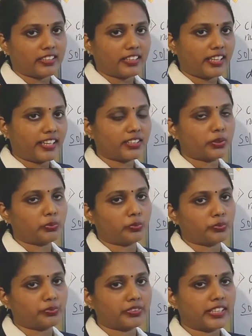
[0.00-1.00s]
A2.
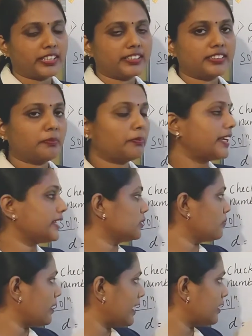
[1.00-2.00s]
That is the place
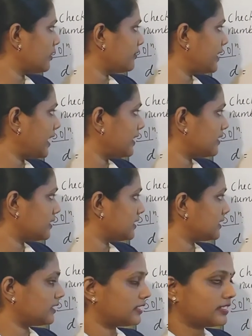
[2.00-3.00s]
value of that
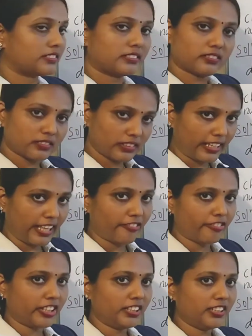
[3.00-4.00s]

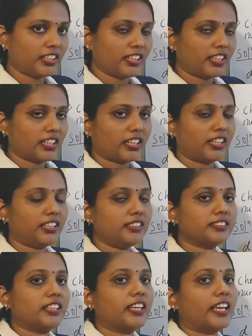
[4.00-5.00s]
11 is
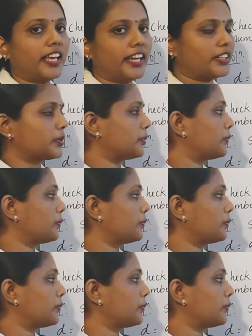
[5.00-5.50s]
A2.